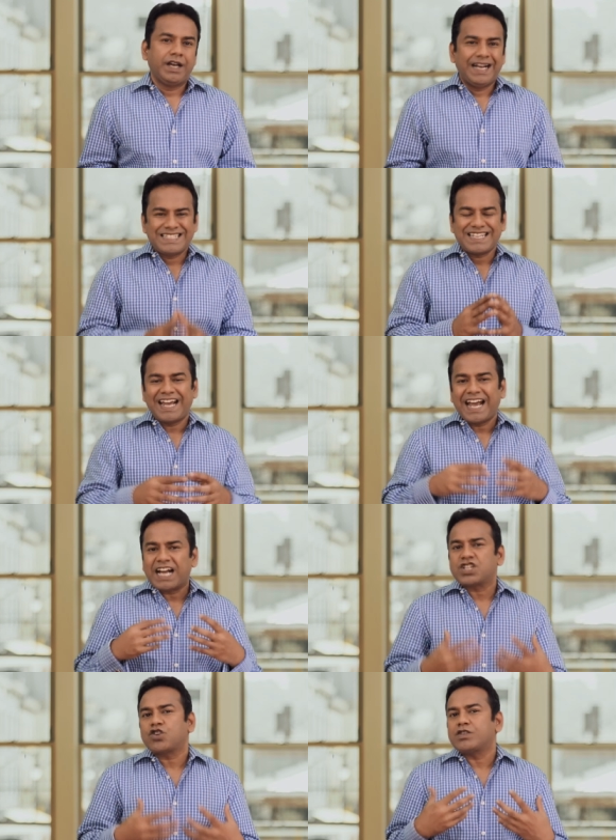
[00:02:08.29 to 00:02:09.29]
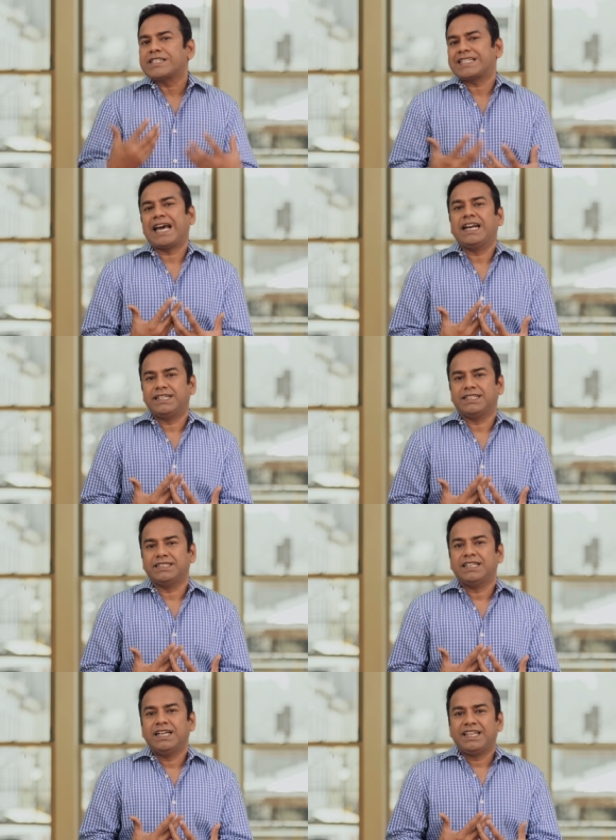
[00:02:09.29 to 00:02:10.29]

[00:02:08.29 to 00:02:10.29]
It's an exoskeleton